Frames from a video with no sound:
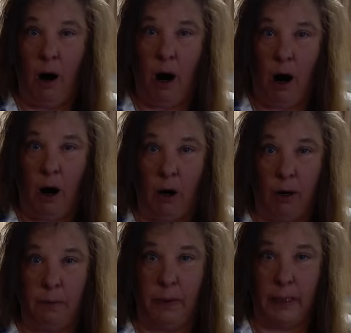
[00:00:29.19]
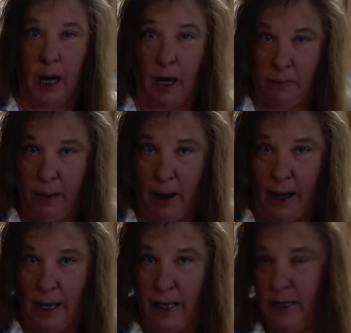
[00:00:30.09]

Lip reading: our pecan pie.